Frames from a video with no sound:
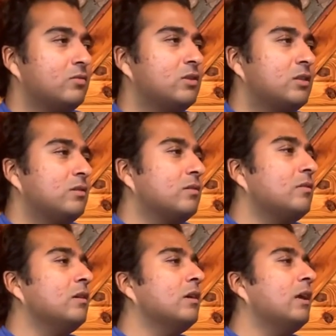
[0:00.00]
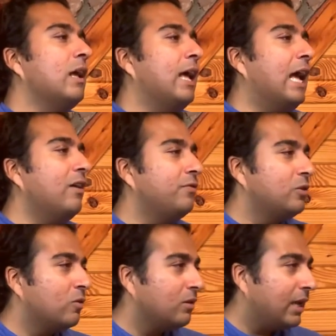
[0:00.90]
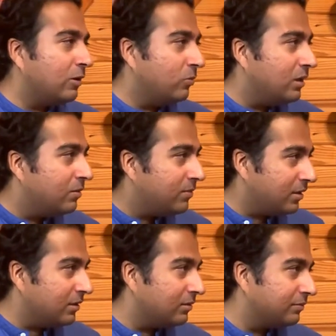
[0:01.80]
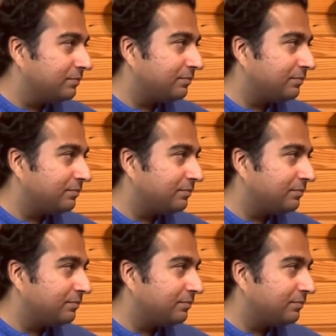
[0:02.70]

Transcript: Just have total equanimity.